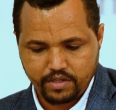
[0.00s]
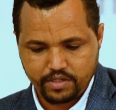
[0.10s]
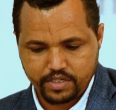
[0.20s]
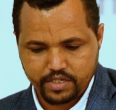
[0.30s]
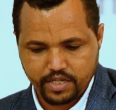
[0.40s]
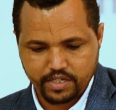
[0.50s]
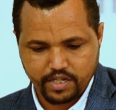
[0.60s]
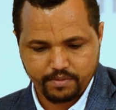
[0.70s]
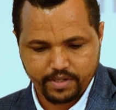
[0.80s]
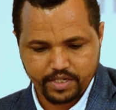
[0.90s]
This is a
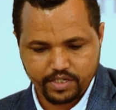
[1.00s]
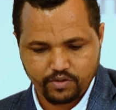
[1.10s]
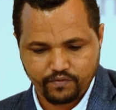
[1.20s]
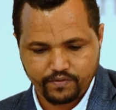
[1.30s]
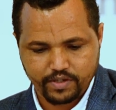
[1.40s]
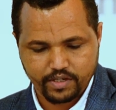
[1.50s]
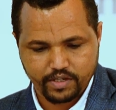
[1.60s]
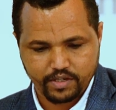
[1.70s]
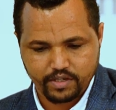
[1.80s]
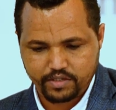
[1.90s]
celebration of
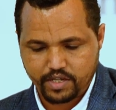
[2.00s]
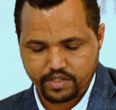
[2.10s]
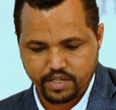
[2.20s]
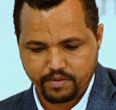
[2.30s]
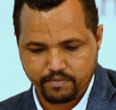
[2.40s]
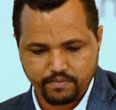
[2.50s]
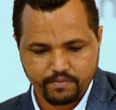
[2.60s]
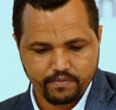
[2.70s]
the team